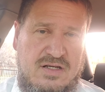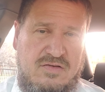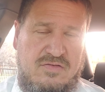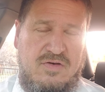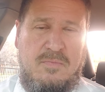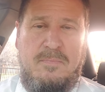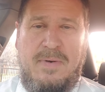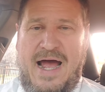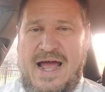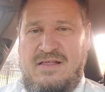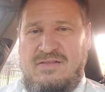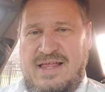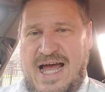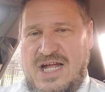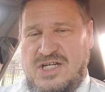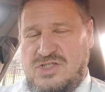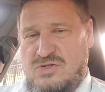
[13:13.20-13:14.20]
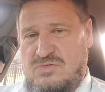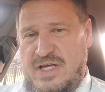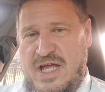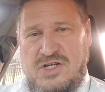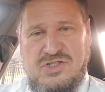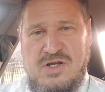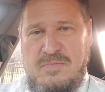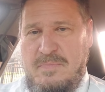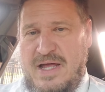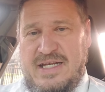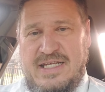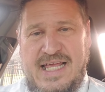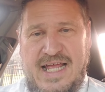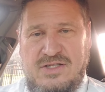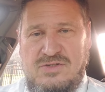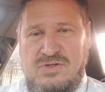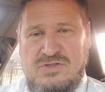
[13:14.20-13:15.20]
from biological nature, and men
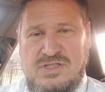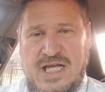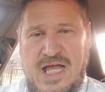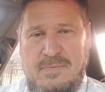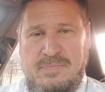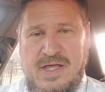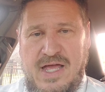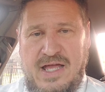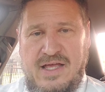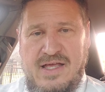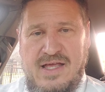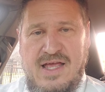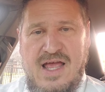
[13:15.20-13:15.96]
can't do the same thing.